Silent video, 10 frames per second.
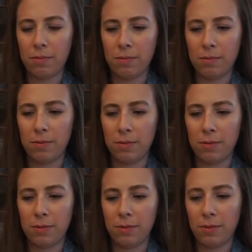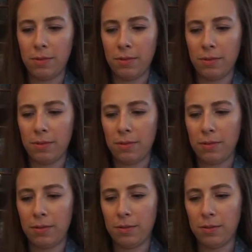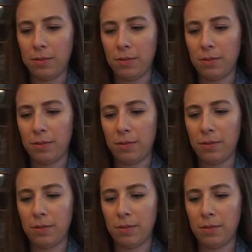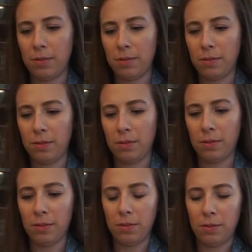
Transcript: (not speaking)